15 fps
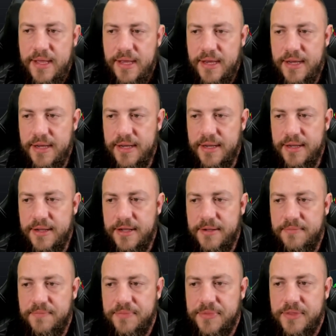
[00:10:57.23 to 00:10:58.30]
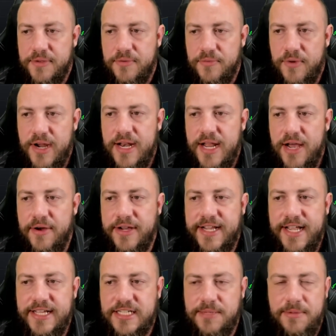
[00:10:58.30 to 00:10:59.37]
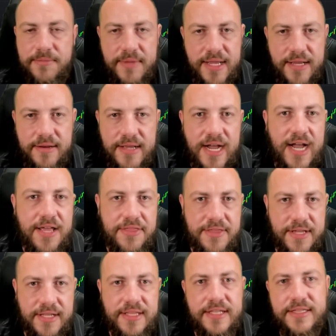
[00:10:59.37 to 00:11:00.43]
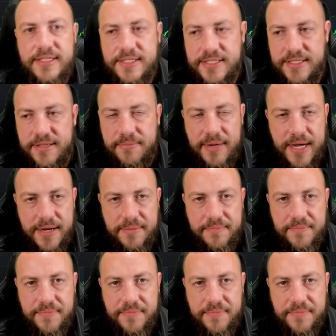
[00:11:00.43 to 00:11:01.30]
Right now, a case can be made, I think, that this is the bottom.